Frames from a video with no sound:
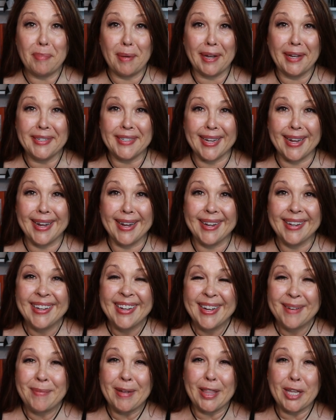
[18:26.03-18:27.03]
but
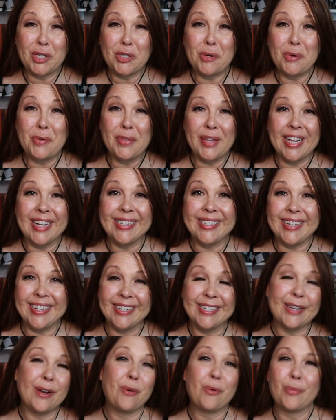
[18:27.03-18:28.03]
the truth is
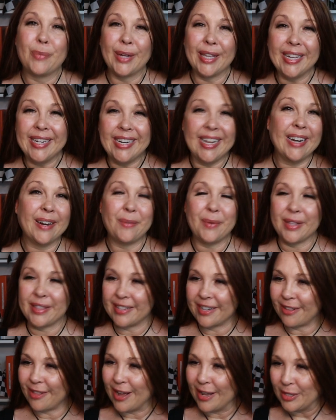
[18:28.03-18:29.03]
you don't really need it with
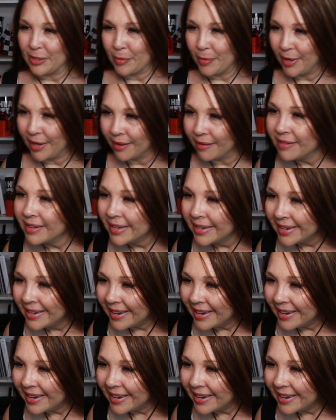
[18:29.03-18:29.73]
the Klotz oil.